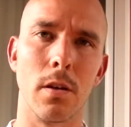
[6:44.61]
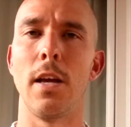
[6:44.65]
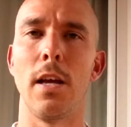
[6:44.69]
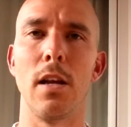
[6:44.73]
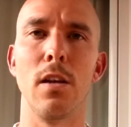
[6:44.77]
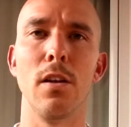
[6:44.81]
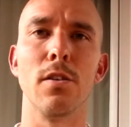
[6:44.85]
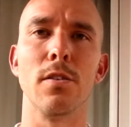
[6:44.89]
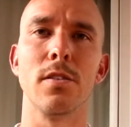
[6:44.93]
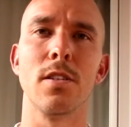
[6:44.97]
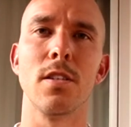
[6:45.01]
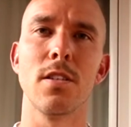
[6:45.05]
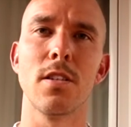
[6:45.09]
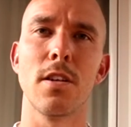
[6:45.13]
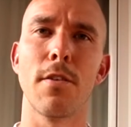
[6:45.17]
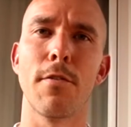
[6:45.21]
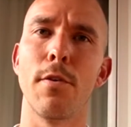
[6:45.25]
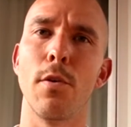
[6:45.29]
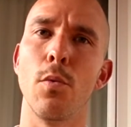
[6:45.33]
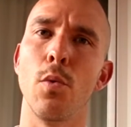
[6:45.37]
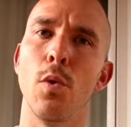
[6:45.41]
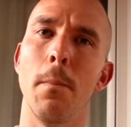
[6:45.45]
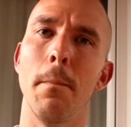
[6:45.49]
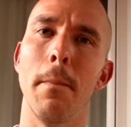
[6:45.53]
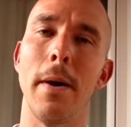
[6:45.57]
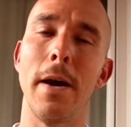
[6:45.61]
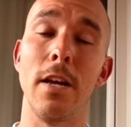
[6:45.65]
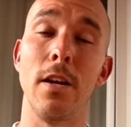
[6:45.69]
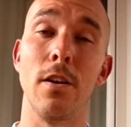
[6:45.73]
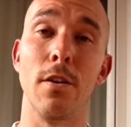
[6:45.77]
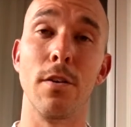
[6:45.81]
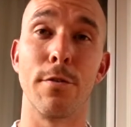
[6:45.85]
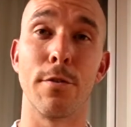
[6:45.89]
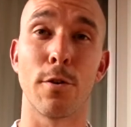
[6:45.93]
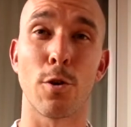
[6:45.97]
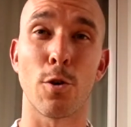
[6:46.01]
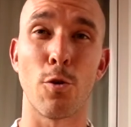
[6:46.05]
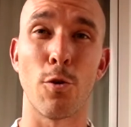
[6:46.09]
It looked as if it were made
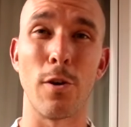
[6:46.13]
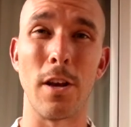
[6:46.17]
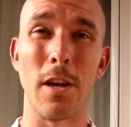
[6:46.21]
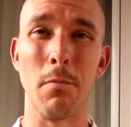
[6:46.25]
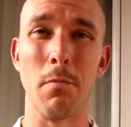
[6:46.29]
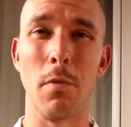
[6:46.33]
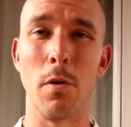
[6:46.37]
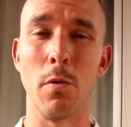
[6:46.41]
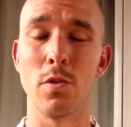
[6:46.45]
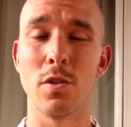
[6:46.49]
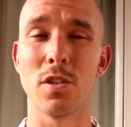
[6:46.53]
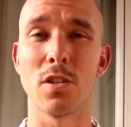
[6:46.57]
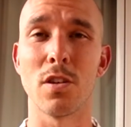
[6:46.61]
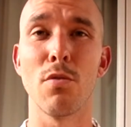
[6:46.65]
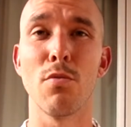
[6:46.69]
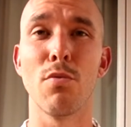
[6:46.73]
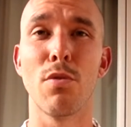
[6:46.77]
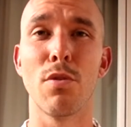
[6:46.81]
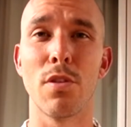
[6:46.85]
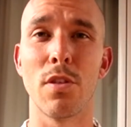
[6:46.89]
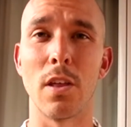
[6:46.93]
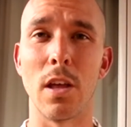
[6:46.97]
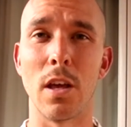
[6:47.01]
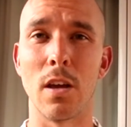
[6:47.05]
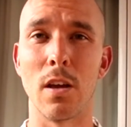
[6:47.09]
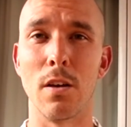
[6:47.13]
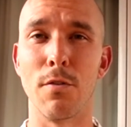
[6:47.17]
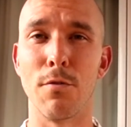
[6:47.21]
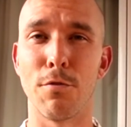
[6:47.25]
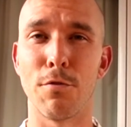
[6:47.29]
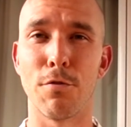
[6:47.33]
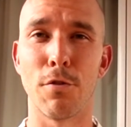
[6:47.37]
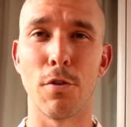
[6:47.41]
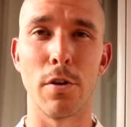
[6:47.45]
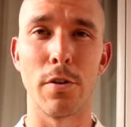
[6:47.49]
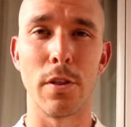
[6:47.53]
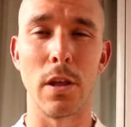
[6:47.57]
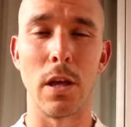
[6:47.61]
of cream. It was so thick and
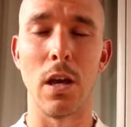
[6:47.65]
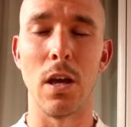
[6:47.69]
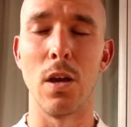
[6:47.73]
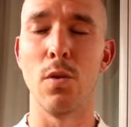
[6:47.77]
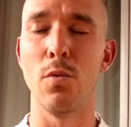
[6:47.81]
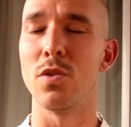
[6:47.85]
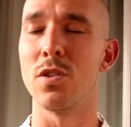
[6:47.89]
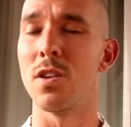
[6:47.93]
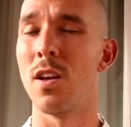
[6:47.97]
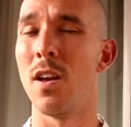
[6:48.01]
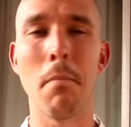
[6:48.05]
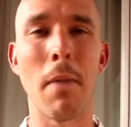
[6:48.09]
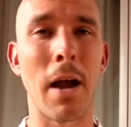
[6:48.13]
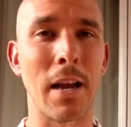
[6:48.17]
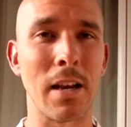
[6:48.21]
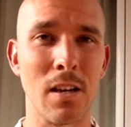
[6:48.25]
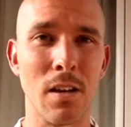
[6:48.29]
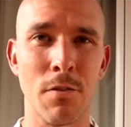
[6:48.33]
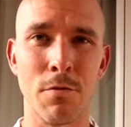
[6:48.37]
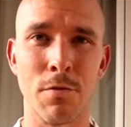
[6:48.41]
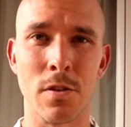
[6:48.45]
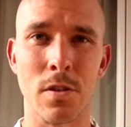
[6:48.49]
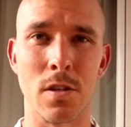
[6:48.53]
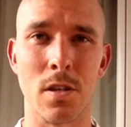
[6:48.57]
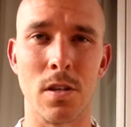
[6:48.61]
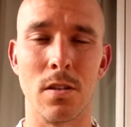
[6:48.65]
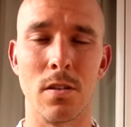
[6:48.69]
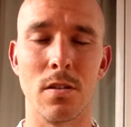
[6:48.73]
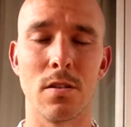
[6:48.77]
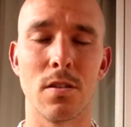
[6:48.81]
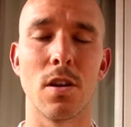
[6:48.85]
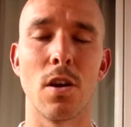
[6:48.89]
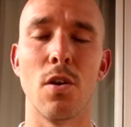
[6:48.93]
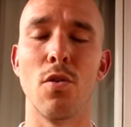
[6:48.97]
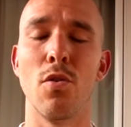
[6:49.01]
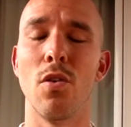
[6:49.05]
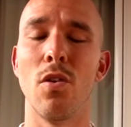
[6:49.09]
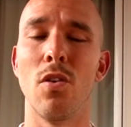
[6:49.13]
frothy. It was magnificent.
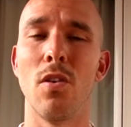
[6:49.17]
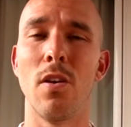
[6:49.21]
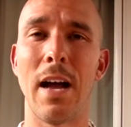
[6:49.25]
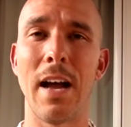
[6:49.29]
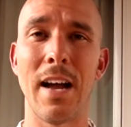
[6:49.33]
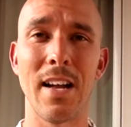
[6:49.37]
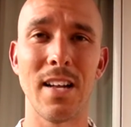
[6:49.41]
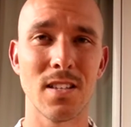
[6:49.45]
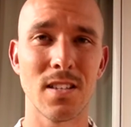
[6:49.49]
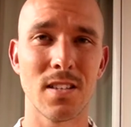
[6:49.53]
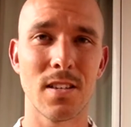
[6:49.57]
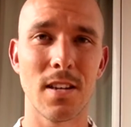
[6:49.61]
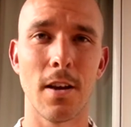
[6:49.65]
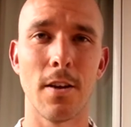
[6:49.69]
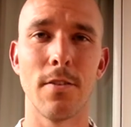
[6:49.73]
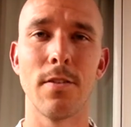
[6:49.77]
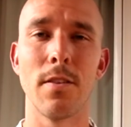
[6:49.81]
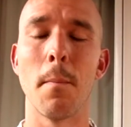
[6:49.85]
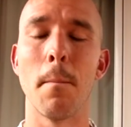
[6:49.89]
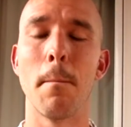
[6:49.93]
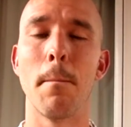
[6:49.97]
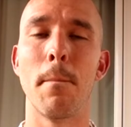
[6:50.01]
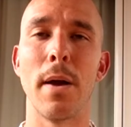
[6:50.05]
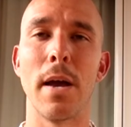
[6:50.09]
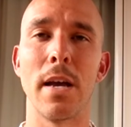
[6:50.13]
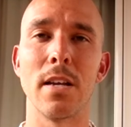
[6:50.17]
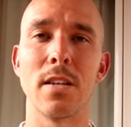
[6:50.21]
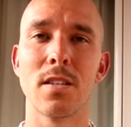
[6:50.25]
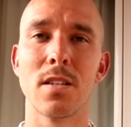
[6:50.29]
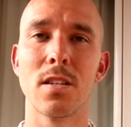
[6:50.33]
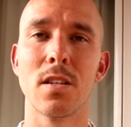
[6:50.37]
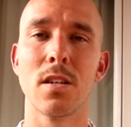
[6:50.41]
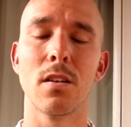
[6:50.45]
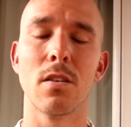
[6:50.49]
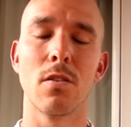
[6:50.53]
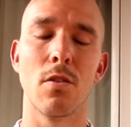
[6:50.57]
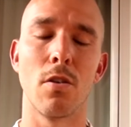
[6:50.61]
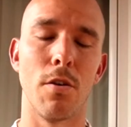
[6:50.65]
So hands down, the
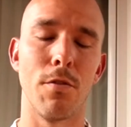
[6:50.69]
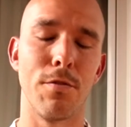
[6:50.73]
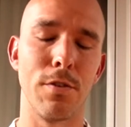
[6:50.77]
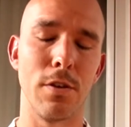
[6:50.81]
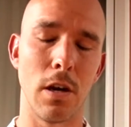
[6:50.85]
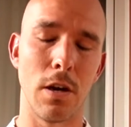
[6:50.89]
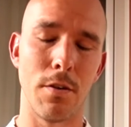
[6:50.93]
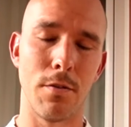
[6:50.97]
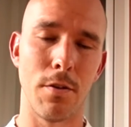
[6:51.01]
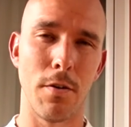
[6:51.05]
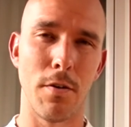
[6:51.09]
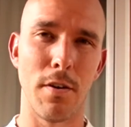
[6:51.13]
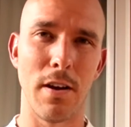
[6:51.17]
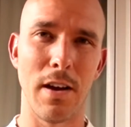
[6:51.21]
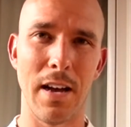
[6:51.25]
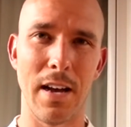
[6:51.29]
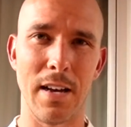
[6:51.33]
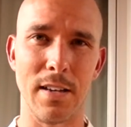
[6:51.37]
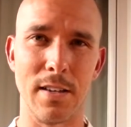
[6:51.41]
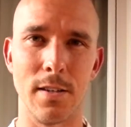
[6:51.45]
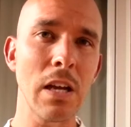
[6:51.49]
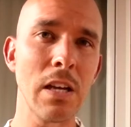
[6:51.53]
best coffee I've ever had.